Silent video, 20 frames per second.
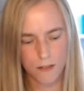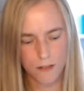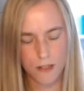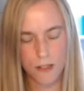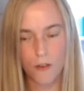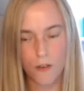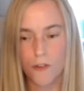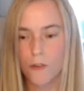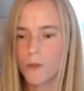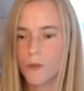
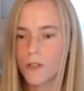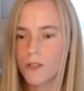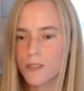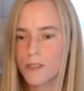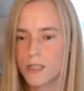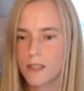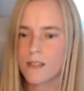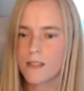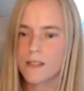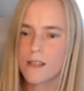the other words
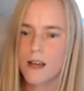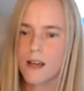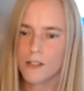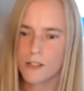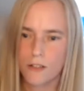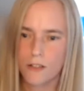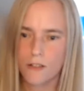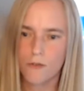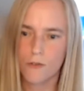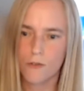either side,
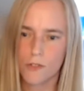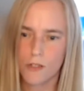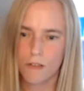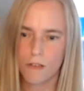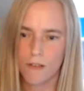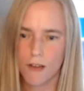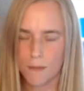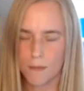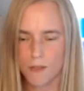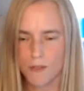you can also
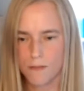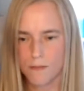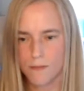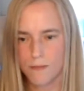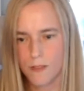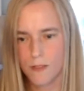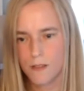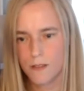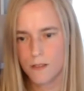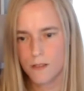grab some
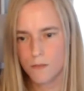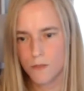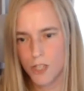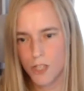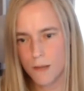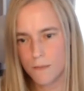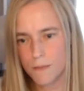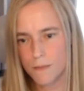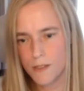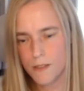
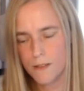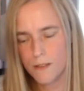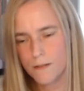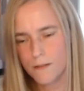gems.